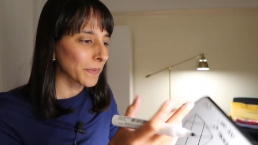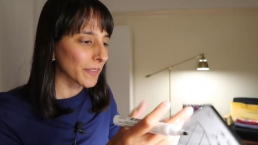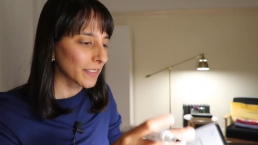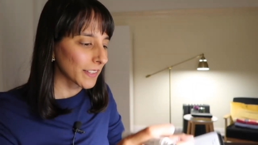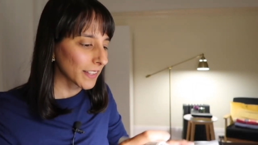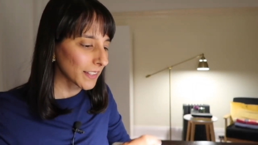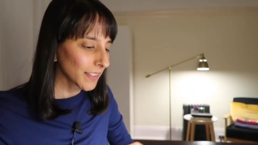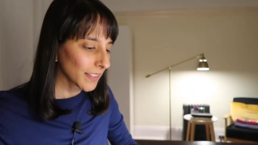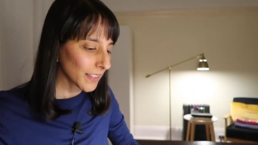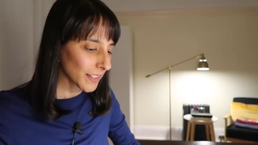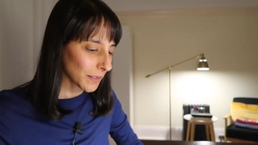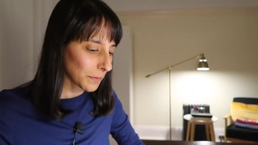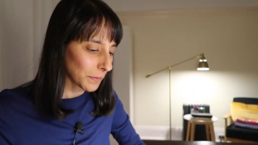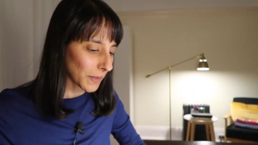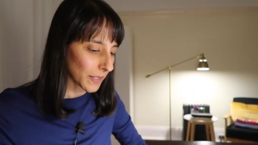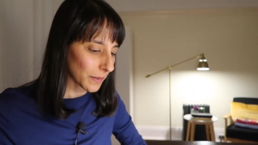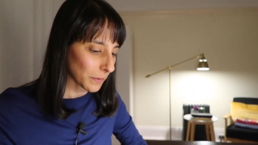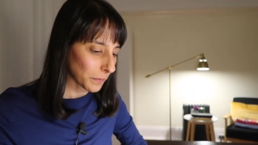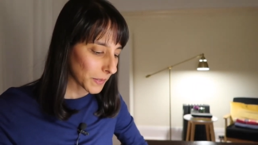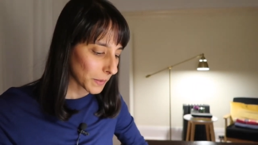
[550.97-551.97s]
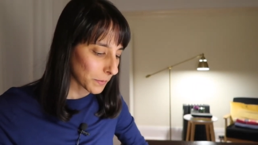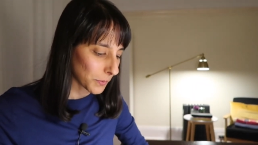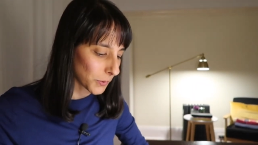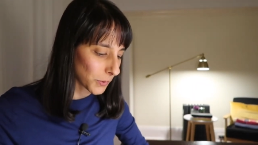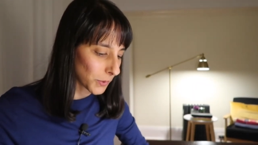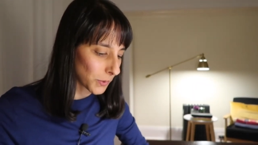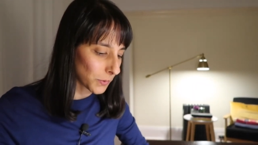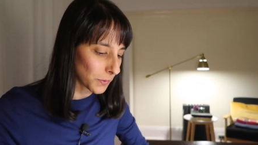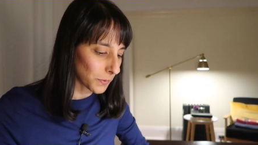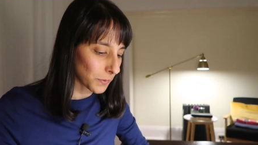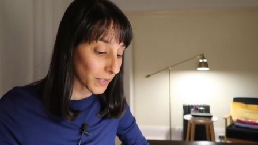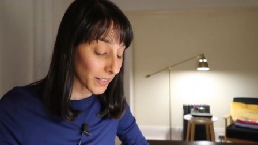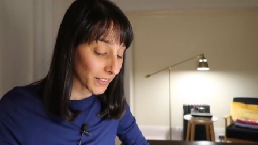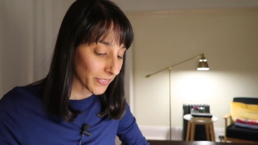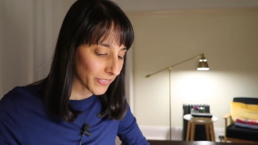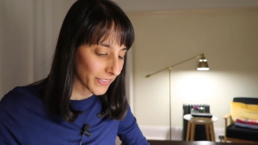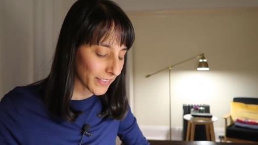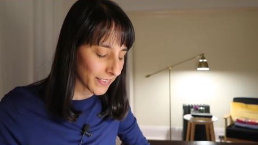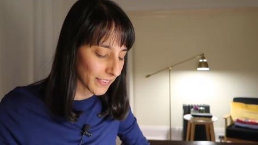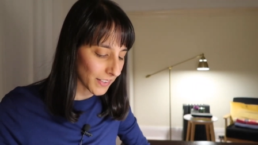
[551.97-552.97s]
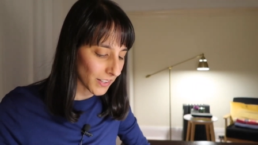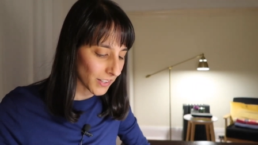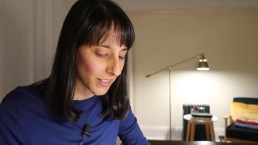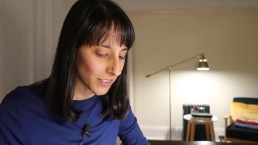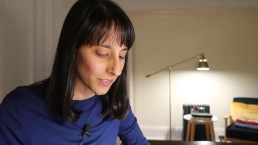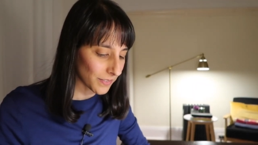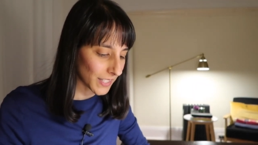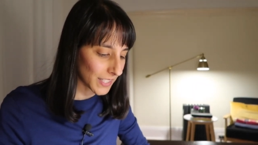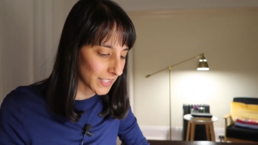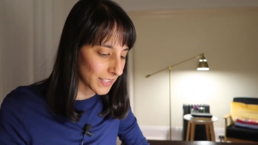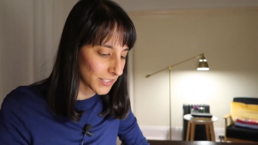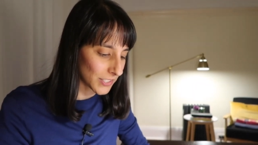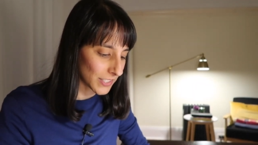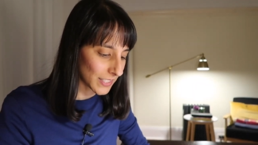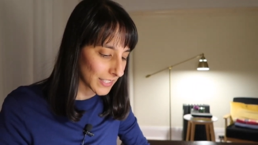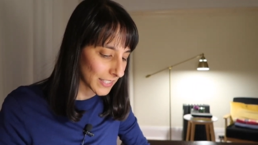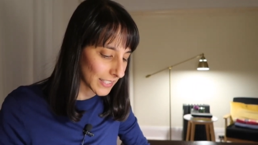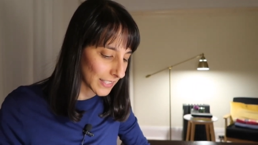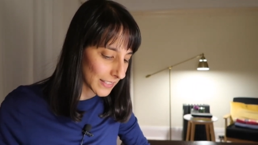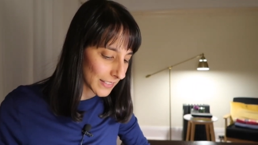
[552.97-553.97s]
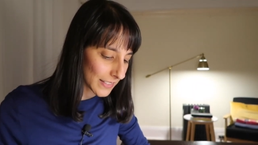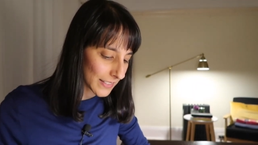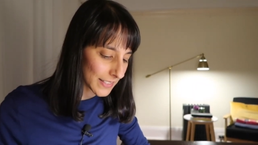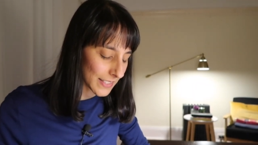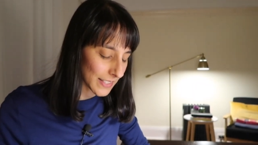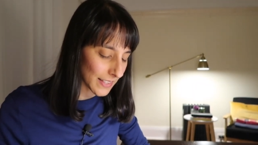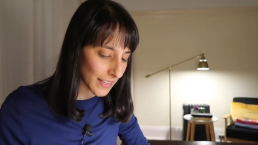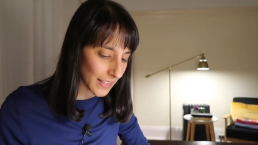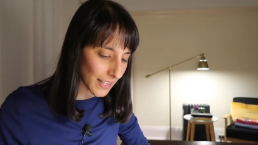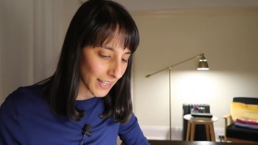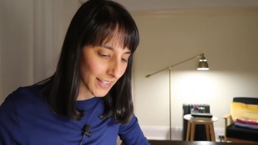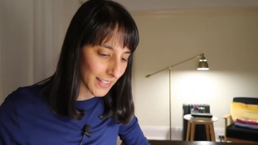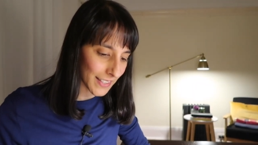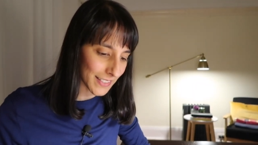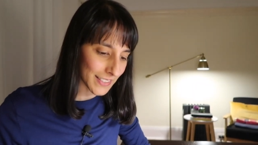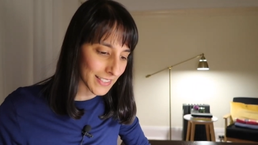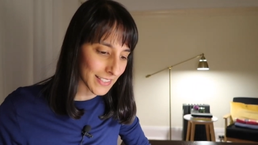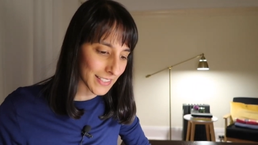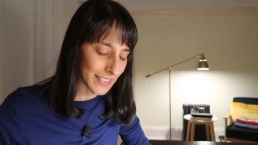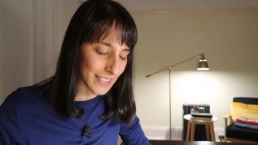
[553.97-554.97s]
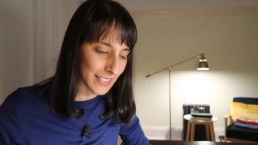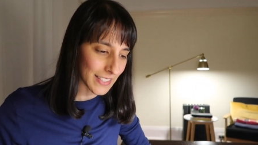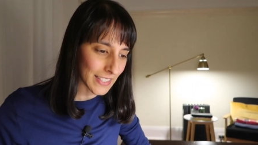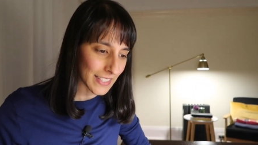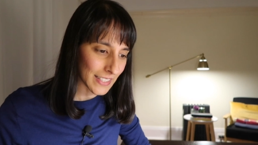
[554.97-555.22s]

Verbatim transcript: The other thing about people who run this kind of energy is that